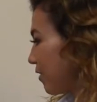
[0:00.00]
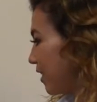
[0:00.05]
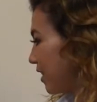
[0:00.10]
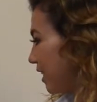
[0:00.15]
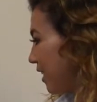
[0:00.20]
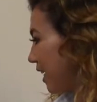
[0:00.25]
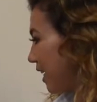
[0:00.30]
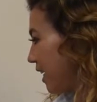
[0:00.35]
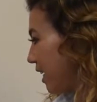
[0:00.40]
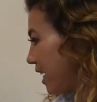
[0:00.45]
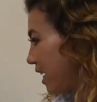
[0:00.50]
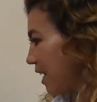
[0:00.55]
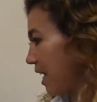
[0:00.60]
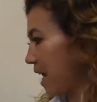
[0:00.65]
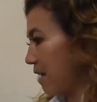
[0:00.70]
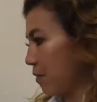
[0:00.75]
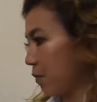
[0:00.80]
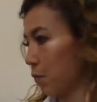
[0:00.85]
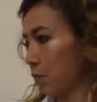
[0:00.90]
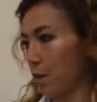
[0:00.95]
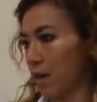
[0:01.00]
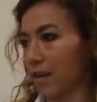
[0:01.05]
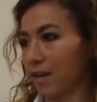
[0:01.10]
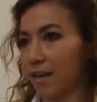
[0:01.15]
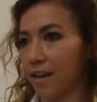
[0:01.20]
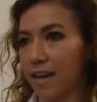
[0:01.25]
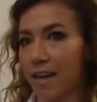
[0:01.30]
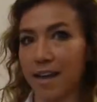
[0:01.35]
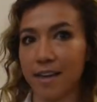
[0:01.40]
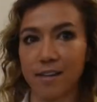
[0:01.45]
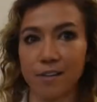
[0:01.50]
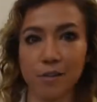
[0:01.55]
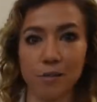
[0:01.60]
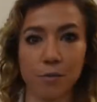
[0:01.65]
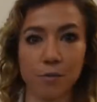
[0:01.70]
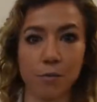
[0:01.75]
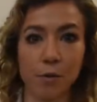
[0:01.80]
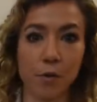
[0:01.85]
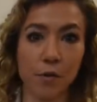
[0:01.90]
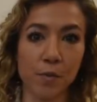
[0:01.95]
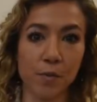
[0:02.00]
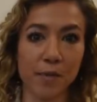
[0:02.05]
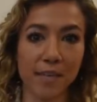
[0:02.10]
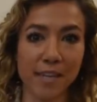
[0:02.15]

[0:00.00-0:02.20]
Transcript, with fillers: everything in and have it run and grow the